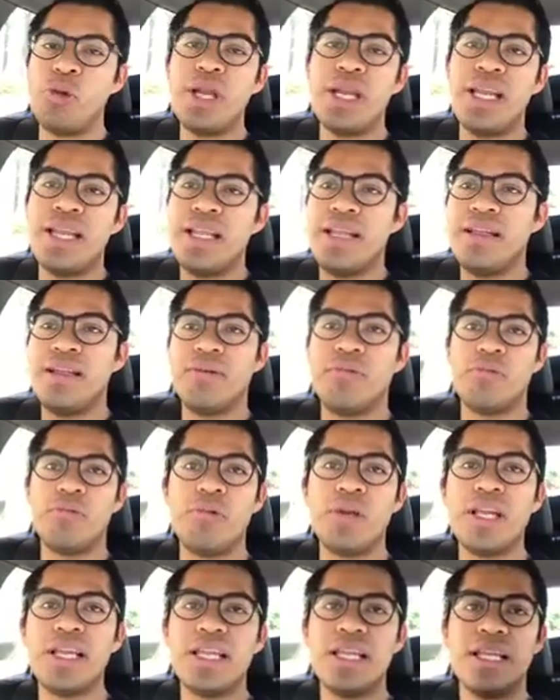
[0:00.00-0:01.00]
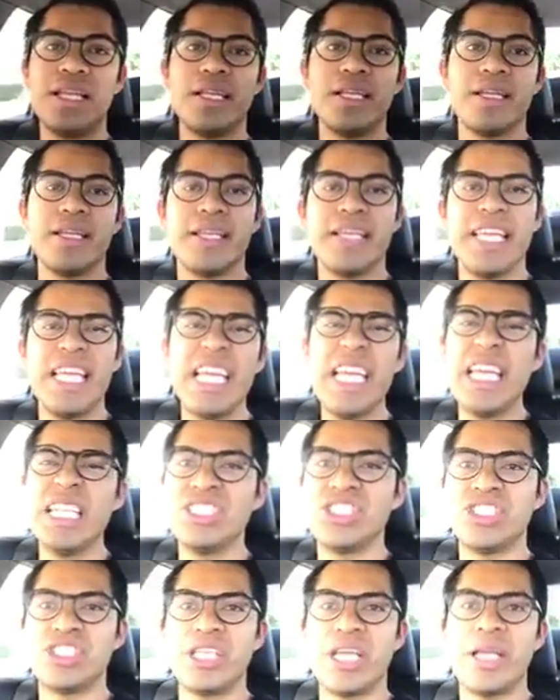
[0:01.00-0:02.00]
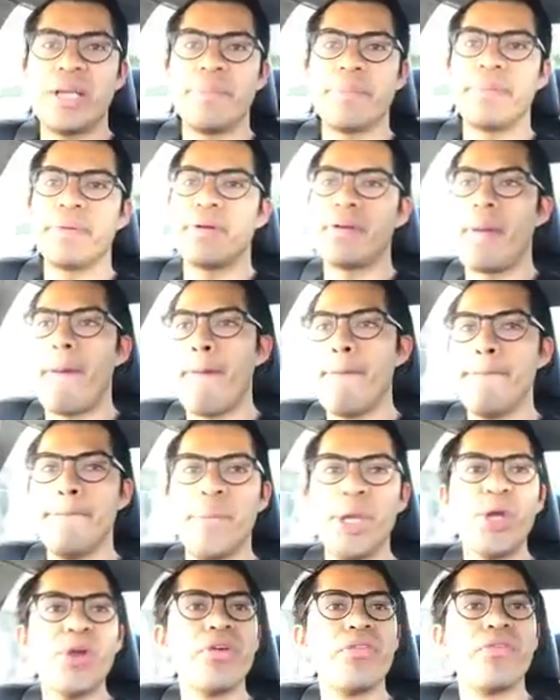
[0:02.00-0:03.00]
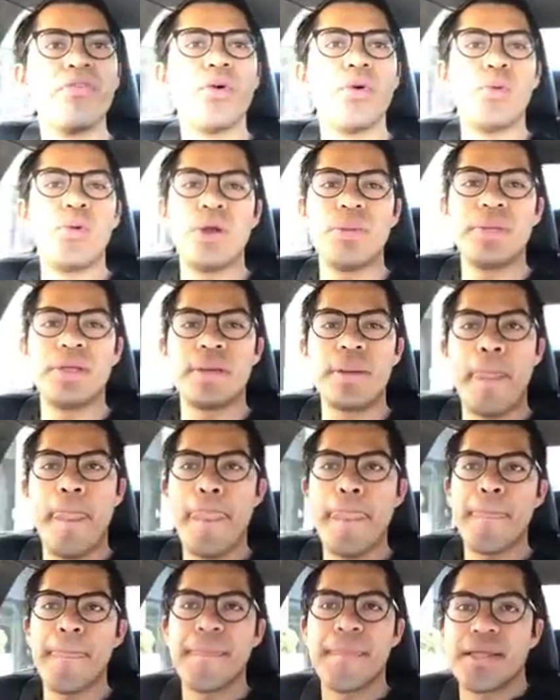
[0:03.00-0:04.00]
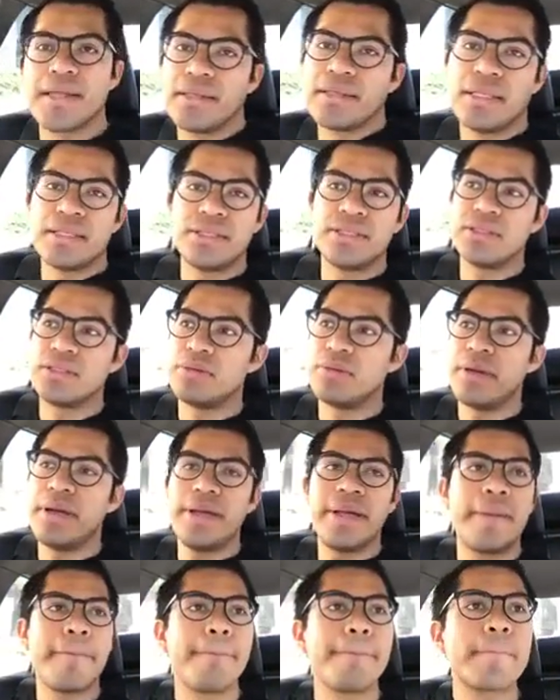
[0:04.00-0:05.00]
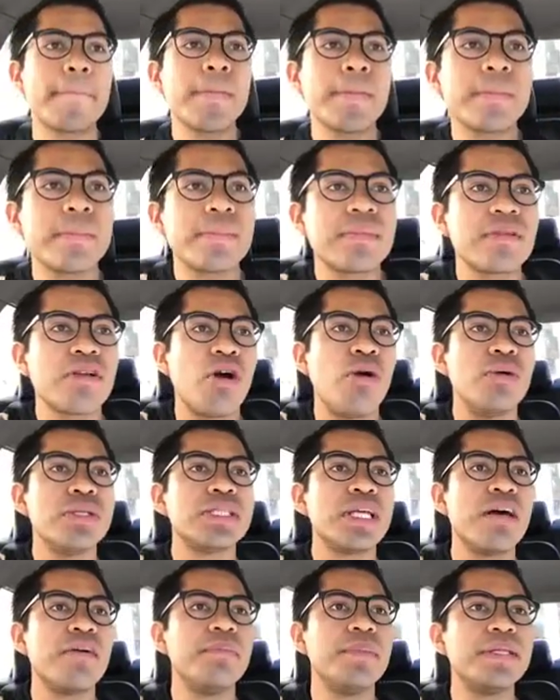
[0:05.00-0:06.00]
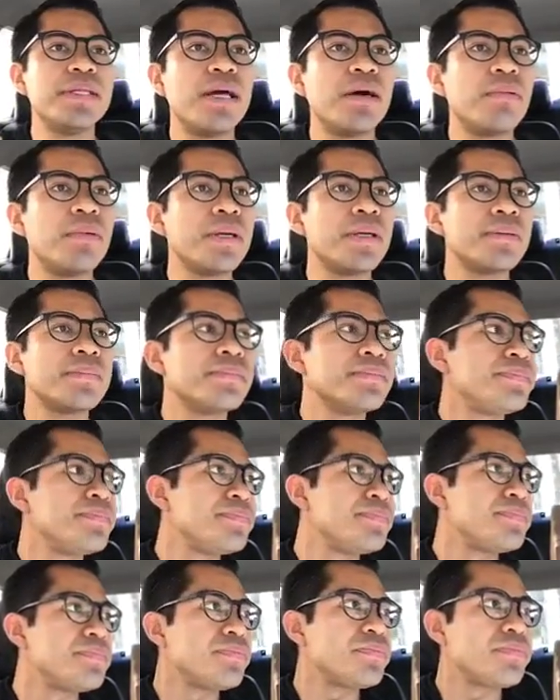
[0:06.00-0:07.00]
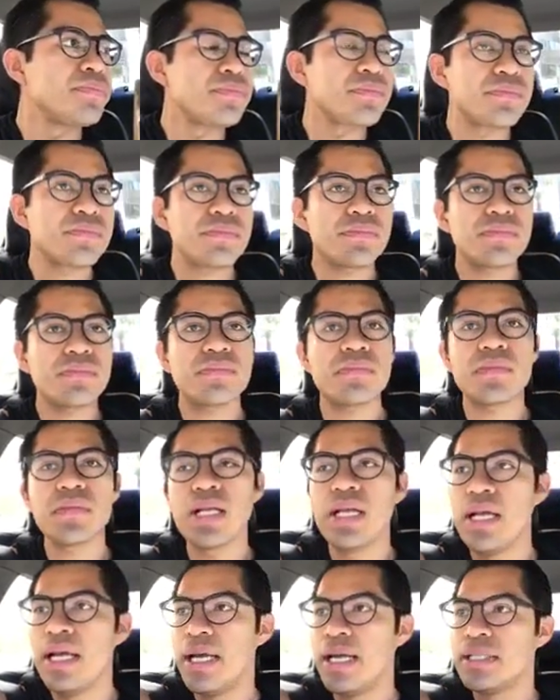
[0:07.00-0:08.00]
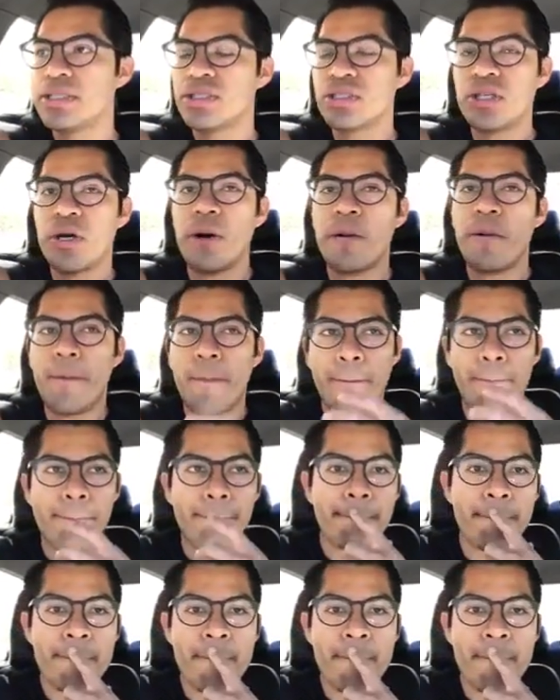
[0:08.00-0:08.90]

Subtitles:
really, really in shape, beautiful women. That's just the way I am. Always have been that way. And so,